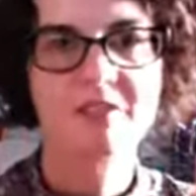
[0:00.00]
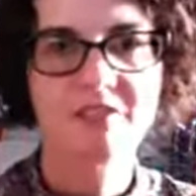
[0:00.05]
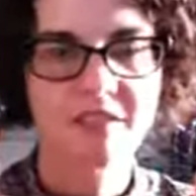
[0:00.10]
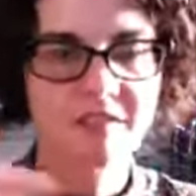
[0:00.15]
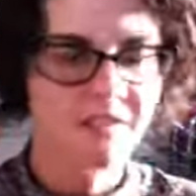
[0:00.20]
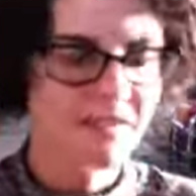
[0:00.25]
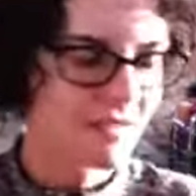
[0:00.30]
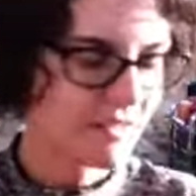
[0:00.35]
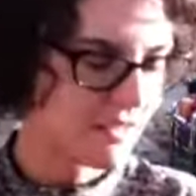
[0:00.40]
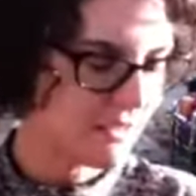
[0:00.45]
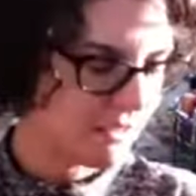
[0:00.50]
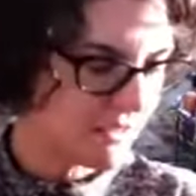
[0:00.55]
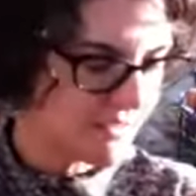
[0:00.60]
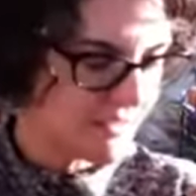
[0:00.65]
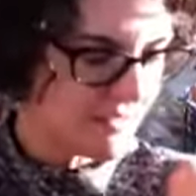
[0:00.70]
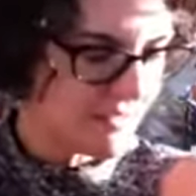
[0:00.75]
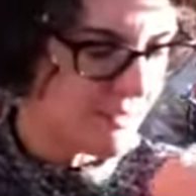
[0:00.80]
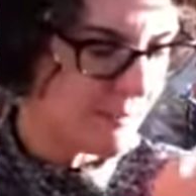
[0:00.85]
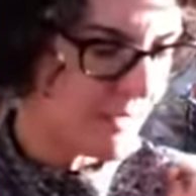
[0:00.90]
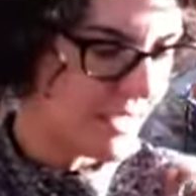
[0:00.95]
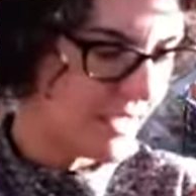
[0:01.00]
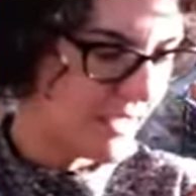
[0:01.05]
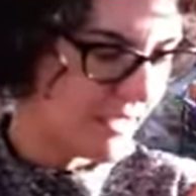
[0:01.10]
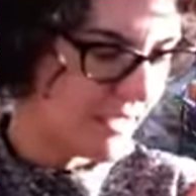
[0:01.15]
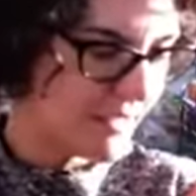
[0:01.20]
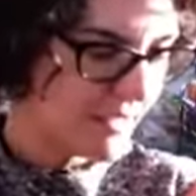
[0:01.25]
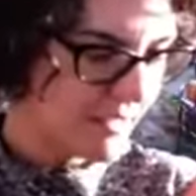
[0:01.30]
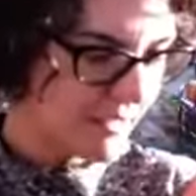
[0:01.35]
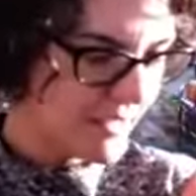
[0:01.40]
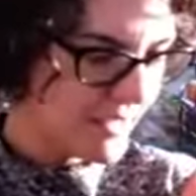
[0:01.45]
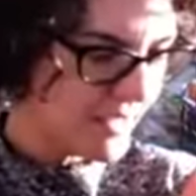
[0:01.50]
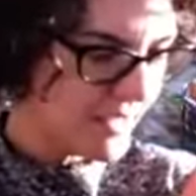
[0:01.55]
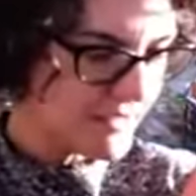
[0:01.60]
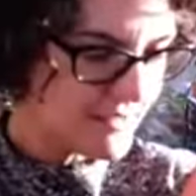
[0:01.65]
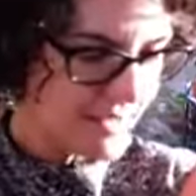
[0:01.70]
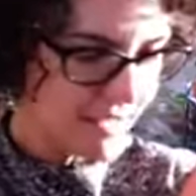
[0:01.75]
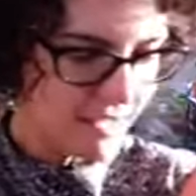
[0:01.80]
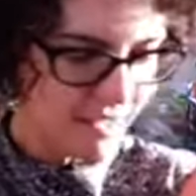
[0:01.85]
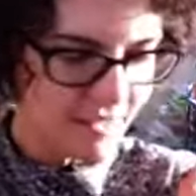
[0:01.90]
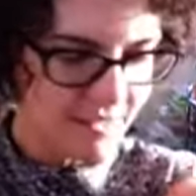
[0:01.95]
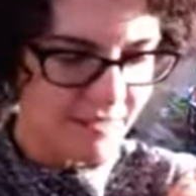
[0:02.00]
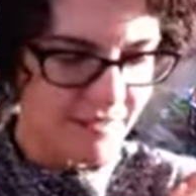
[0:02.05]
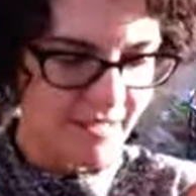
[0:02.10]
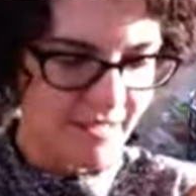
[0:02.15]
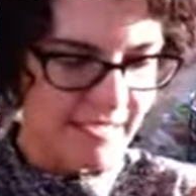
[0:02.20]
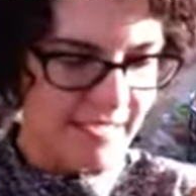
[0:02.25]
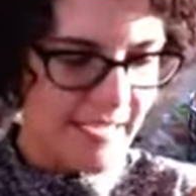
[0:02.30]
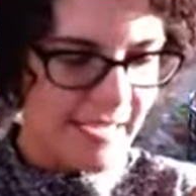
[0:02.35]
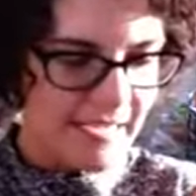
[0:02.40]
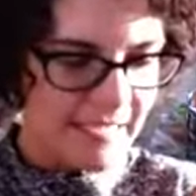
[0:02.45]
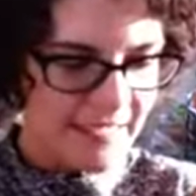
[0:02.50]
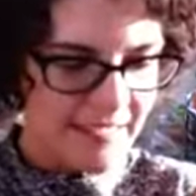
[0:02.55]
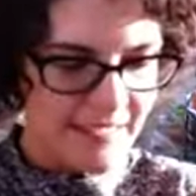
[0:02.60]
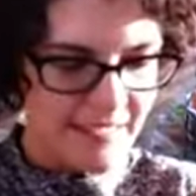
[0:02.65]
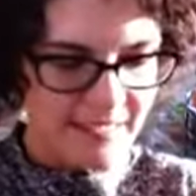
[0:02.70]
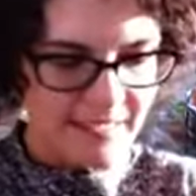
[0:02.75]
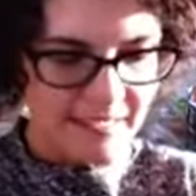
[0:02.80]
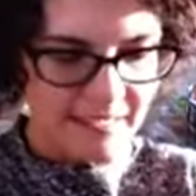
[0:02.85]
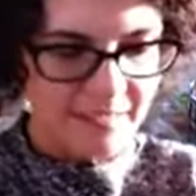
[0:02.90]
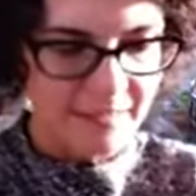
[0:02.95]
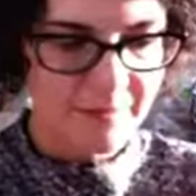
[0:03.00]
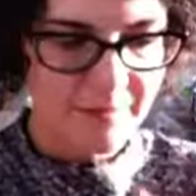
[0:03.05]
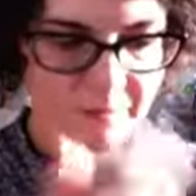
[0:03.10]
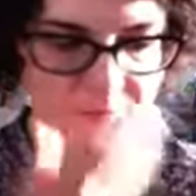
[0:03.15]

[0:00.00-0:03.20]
Skittles to me. It does, like candy.